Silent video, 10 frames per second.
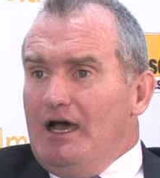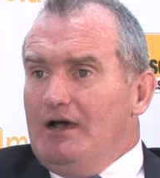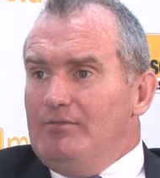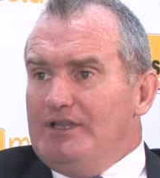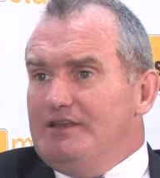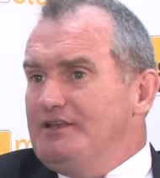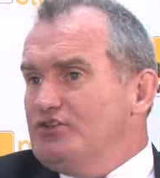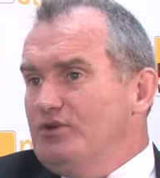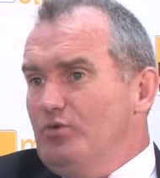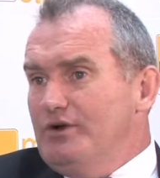In
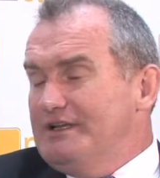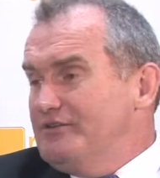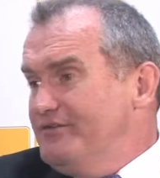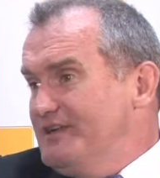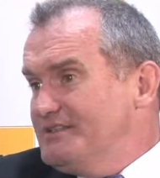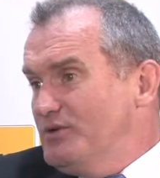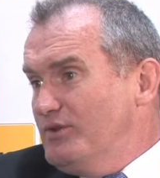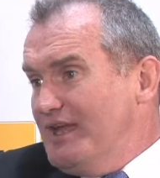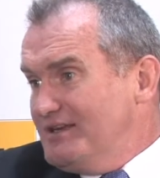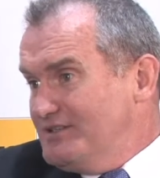addition, we're interfacing
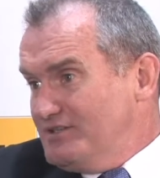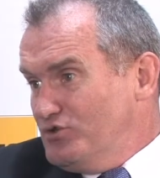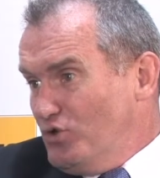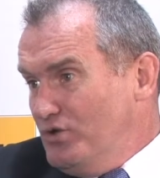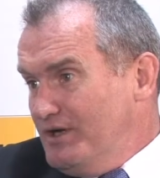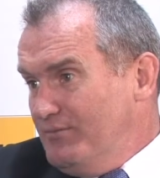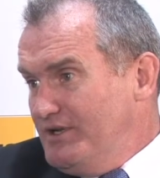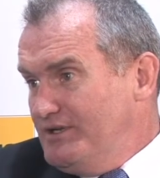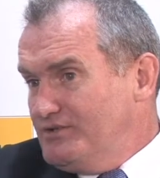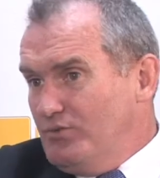with access control
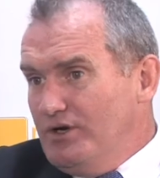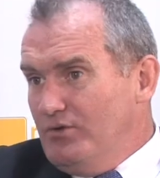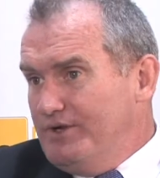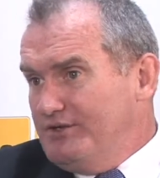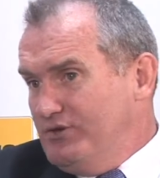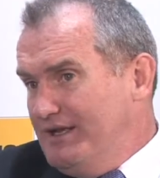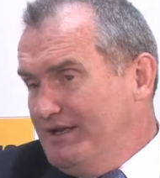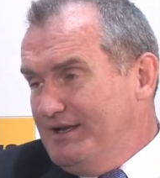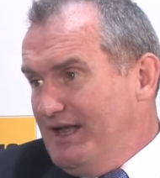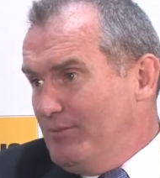companies where we
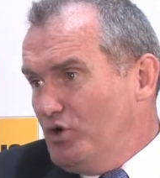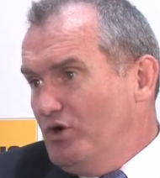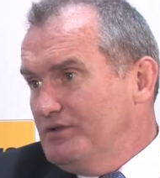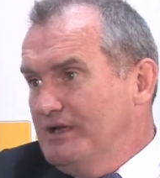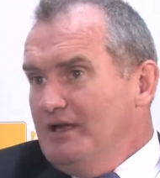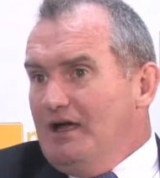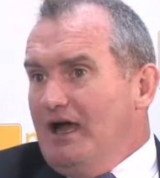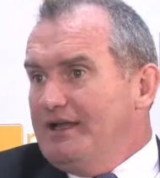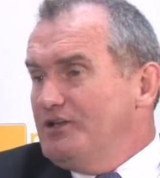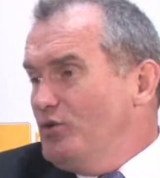created an app called
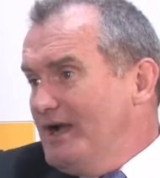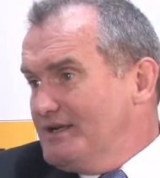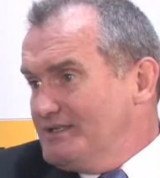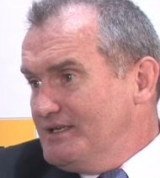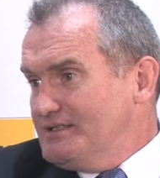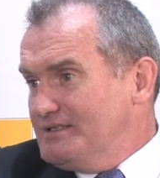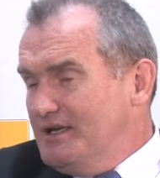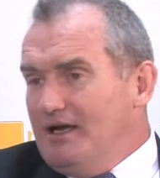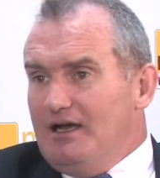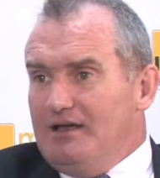IQ Access
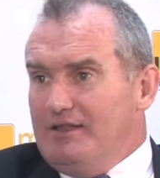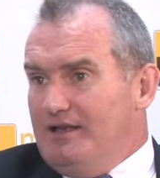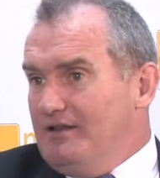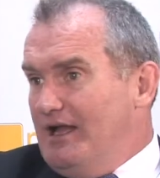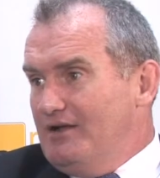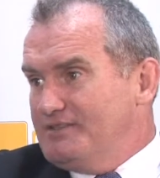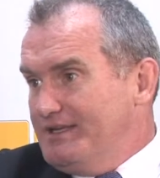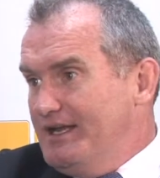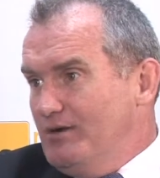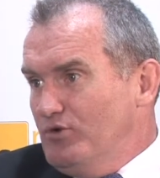that it allows the
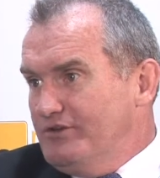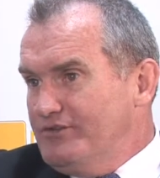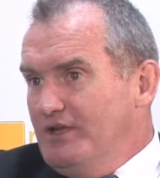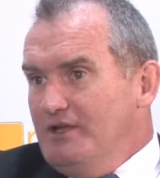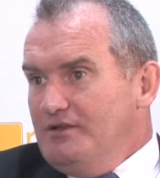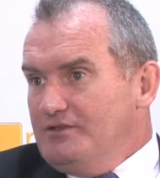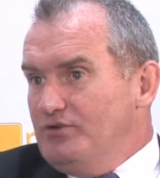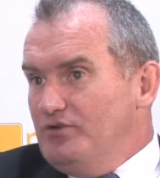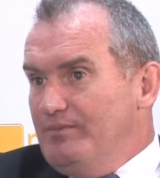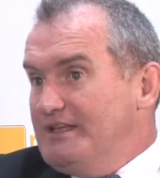cameras
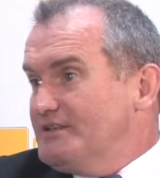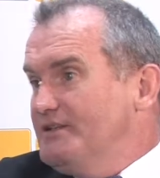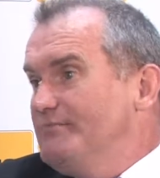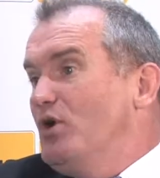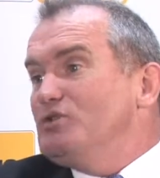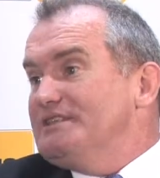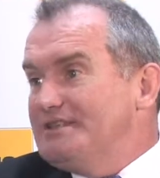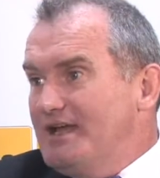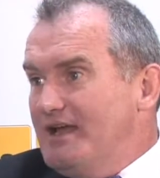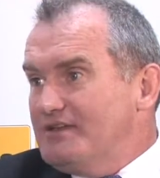to basically
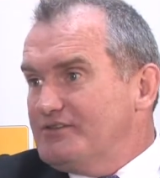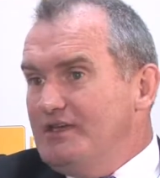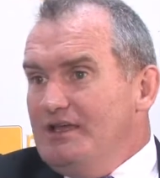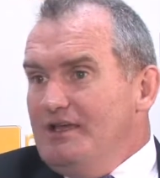multitask